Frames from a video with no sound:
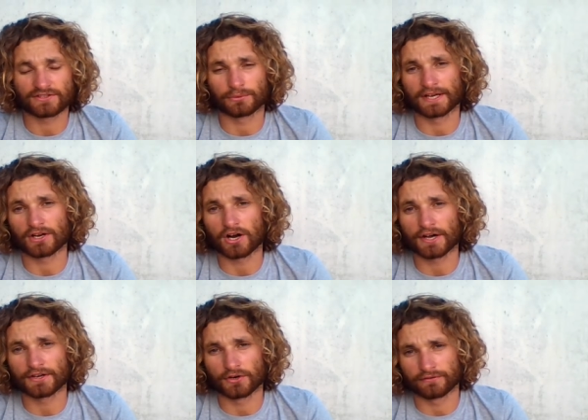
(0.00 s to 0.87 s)
to work
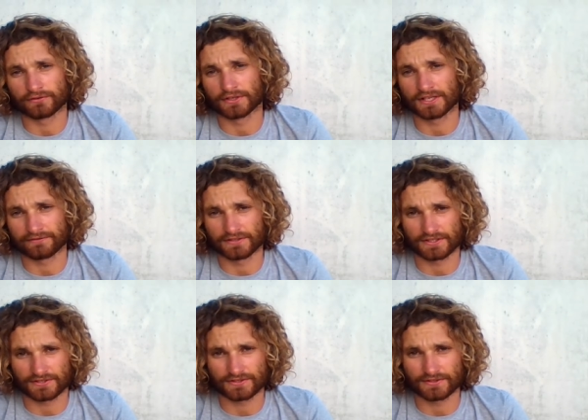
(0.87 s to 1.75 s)
harder over a given
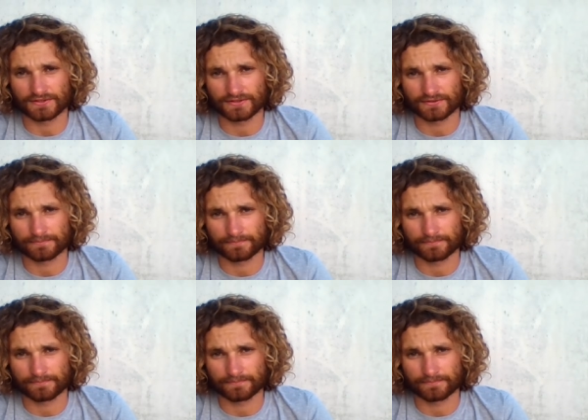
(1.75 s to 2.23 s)
distance.